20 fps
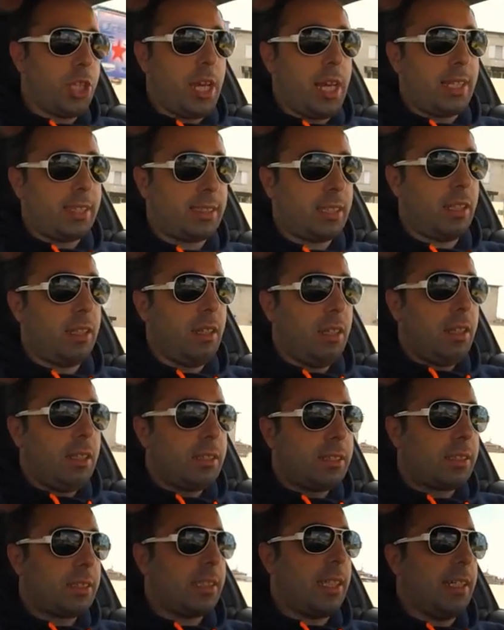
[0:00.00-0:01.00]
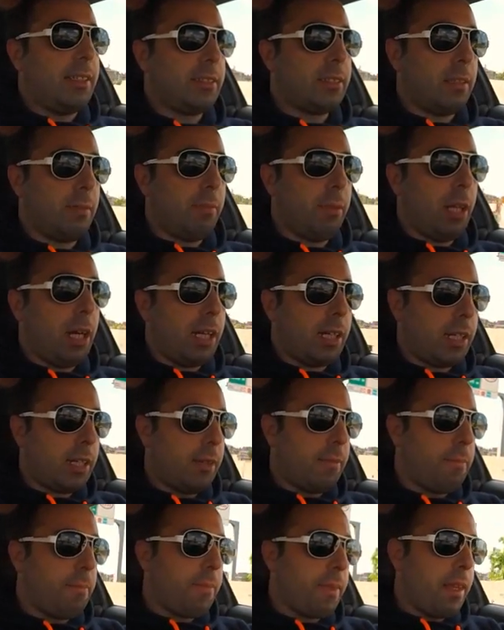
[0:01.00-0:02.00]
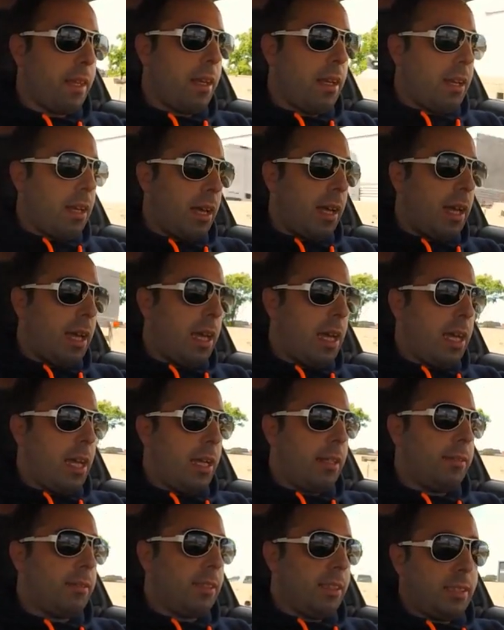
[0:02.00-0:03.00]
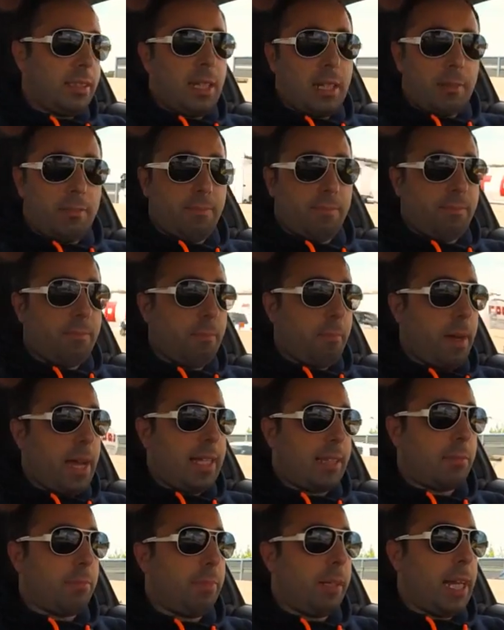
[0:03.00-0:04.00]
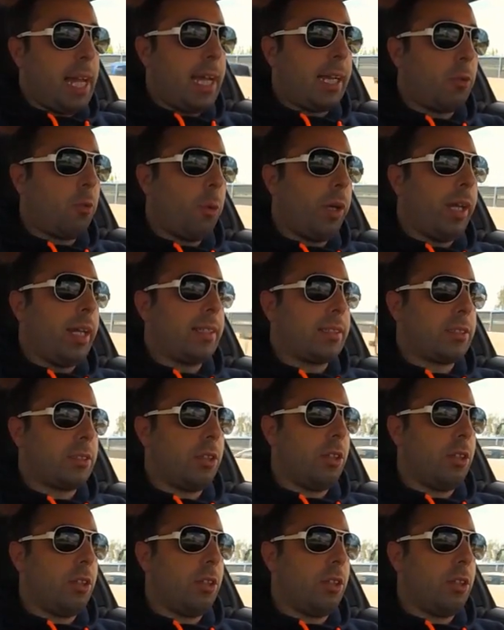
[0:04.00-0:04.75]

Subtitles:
has center block, and these are matte black wheels,